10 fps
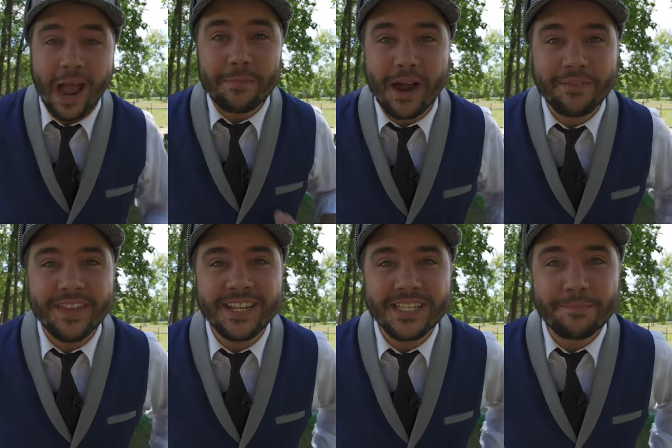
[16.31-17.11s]
I'm
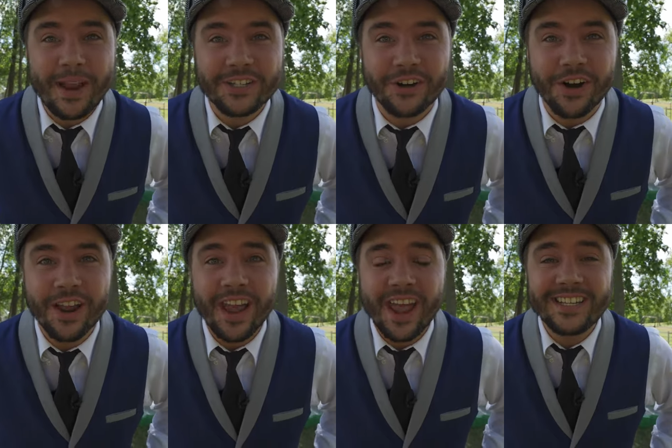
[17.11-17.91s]
Ivan the Inspector,
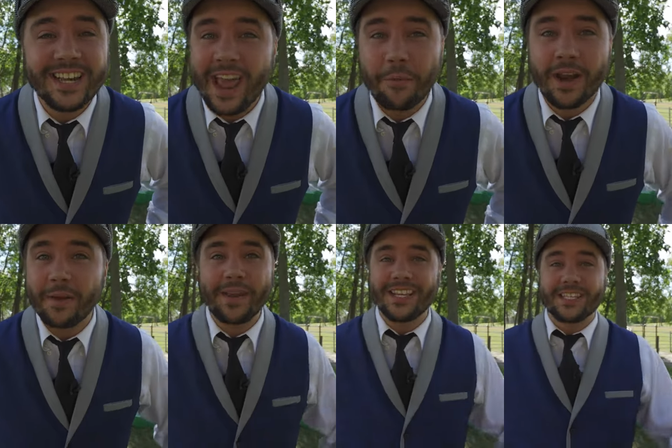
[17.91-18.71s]
and today we're
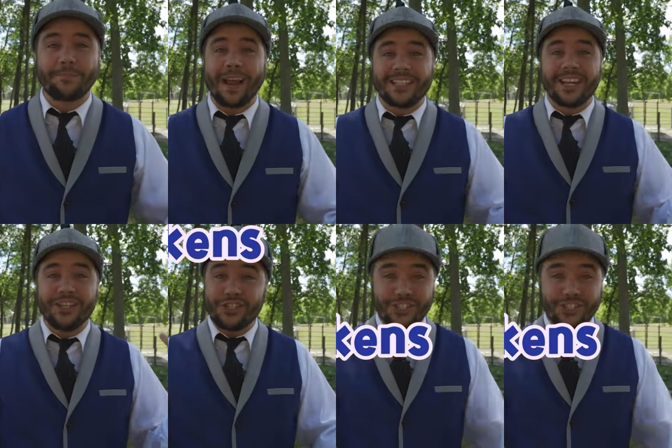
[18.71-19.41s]
gonna be inspecting